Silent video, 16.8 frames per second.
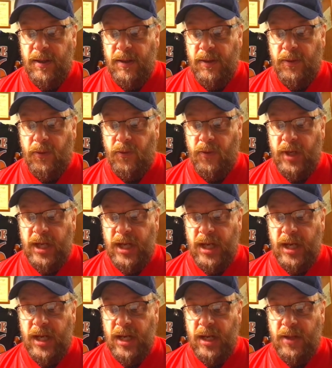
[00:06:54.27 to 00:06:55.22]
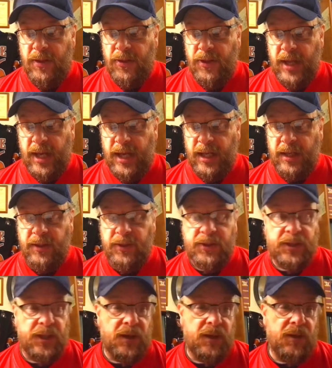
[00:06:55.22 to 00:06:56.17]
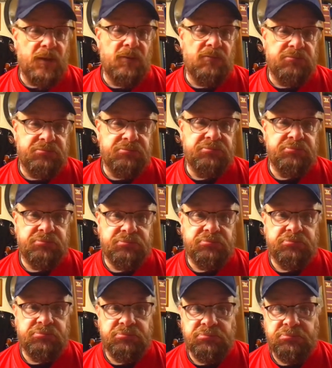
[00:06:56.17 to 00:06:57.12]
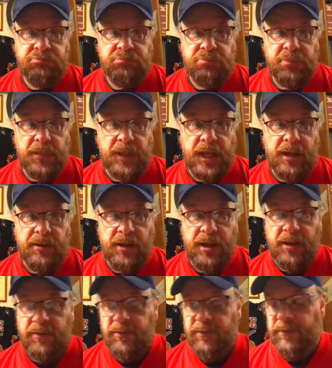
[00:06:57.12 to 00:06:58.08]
three things, so I don't know.